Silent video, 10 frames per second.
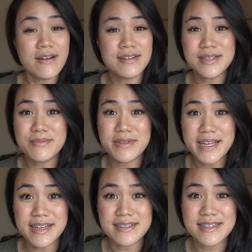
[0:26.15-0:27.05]
are some
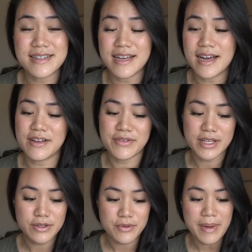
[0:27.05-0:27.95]
things that if I
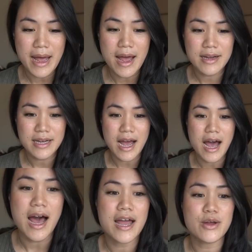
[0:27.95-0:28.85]
look back,
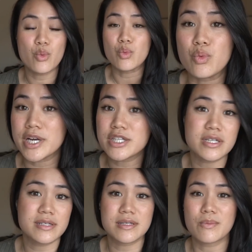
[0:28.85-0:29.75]
I wish
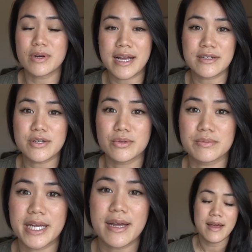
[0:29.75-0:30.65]
someone had told
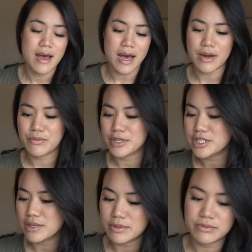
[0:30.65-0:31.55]
me. I wish
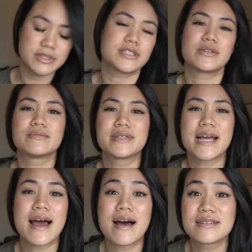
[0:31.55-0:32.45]
someone would have told me
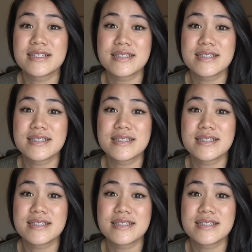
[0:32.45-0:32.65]
how to